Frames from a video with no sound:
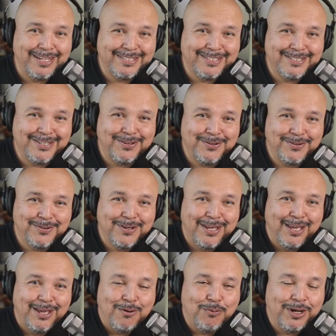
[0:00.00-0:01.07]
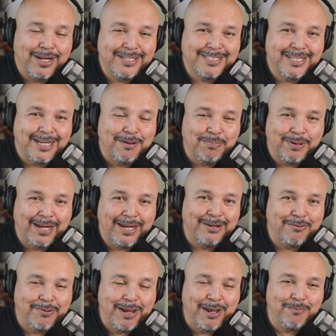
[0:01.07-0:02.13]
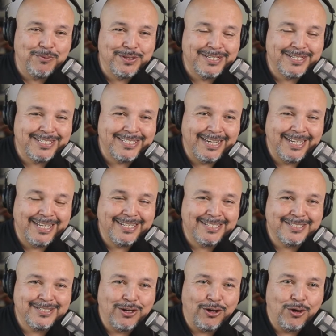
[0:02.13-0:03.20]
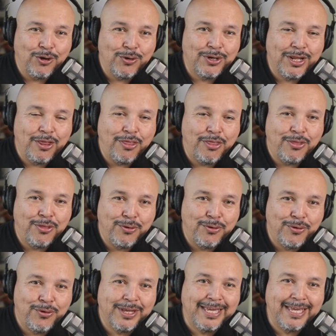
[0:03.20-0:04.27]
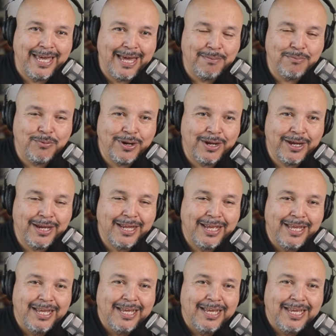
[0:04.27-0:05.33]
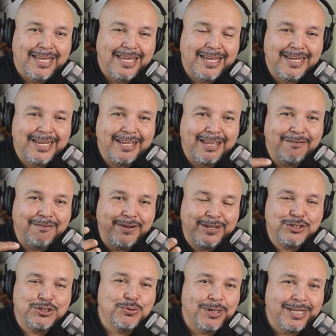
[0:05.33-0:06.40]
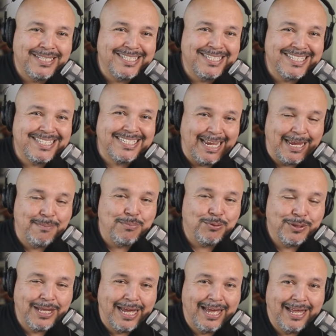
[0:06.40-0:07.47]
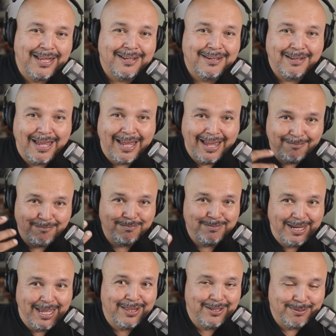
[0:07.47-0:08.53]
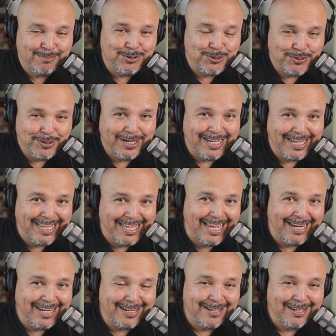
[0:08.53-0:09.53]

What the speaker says: to you. When I started playing around with the settings on the camera, it eventually disabled that now that I'm doing it again.